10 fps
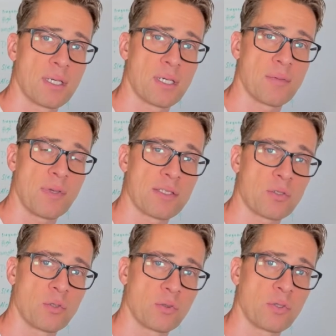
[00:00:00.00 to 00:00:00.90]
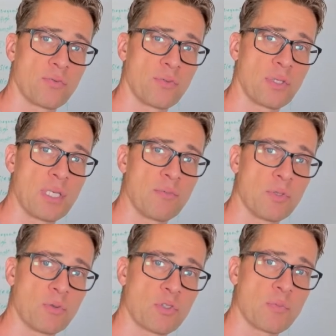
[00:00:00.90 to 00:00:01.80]
Um, it's good good for the
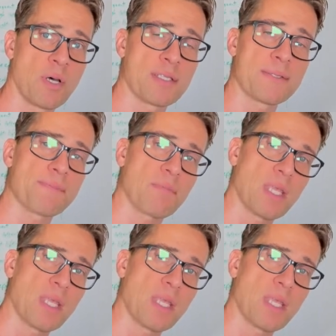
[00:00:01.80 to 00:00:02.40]
immune response,